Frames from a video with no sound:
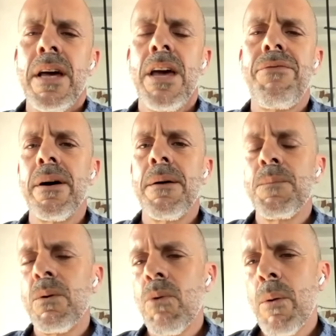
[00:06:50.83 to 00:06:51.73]
if
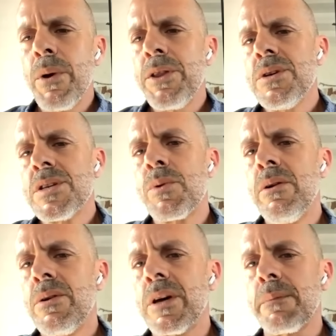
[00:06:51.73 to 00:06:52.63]
what we do is we
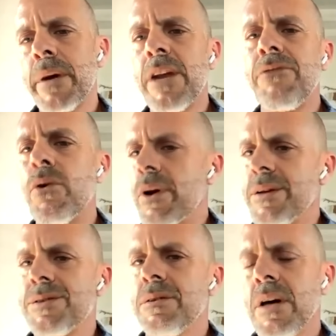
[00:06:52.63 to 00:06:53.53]
look at many
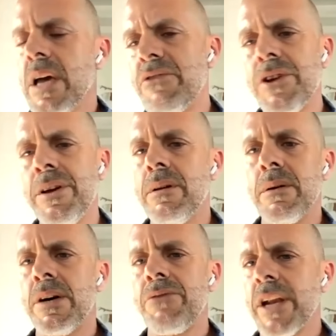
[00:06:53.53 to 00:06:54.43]
forecasts. Every
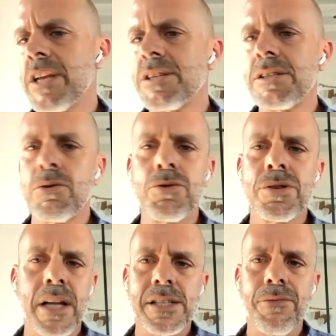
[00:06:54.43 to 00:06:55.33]
financial
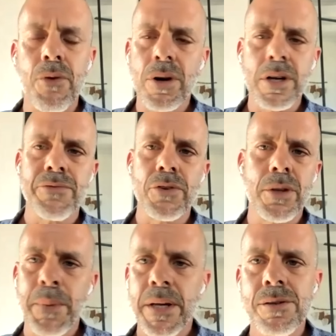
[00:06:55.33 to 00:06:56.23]
institution has a forecast for the
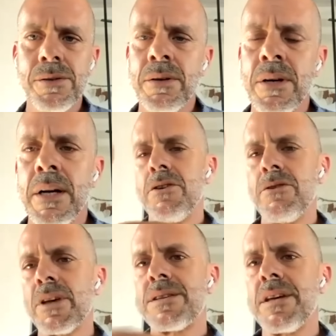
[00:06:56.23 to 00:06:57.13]
peso. You
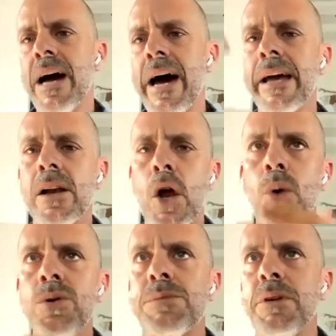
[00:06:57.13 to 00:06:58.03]
can see high and
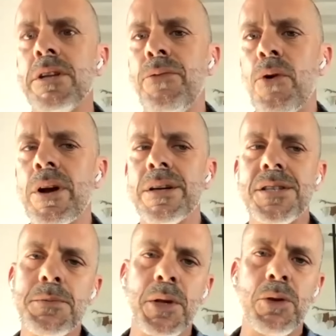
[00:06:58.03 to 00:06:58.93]
lows, but the forecast
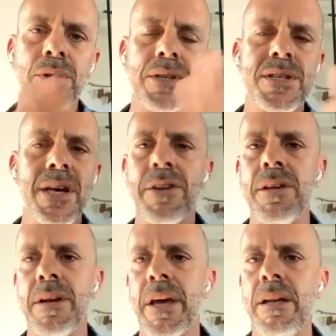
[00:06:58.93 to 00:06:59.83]
is between
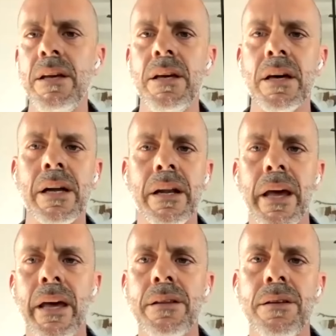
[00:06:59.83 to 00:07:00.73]
1780 and
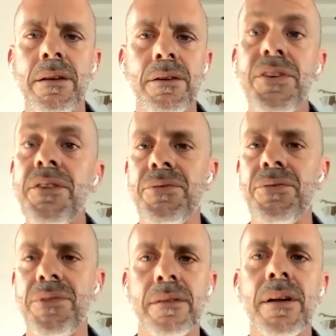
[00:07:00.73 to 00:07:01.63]

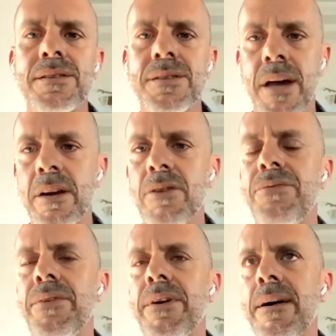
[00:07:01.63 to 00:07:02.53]
1850. That's kind
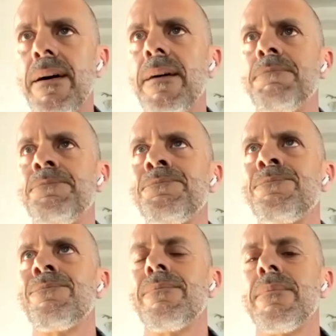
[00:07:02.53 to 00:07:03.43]
of
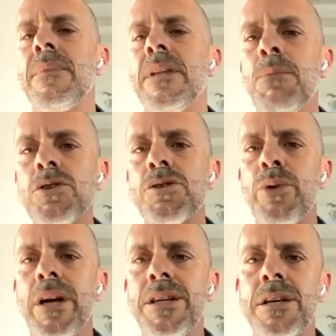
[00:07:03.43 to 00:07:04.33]
the most
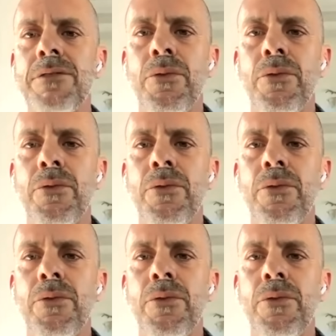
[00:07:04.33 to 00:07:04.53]
realistic